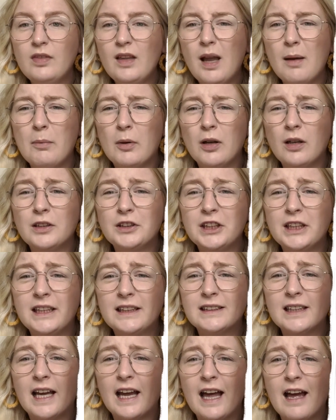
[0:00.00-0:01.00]

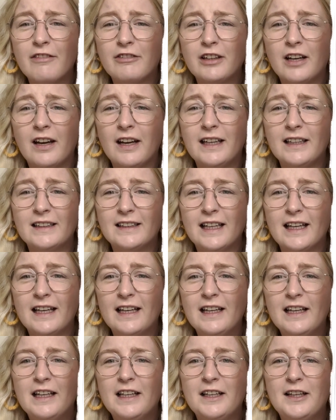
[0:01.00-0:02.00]
Apologies, I haven't ironed it.
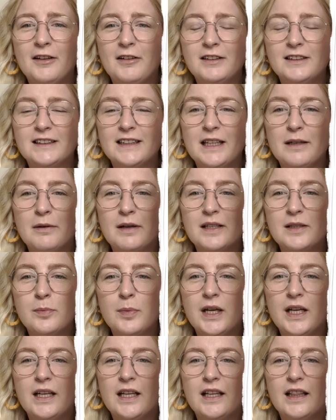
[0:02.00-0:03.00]
You can see where it's
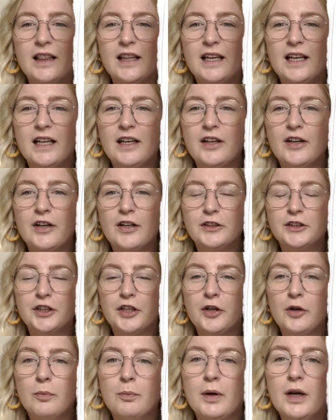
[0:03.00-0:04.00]
been in the Nerge
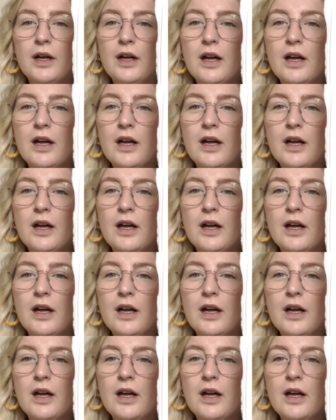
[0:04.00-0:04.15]
hoop,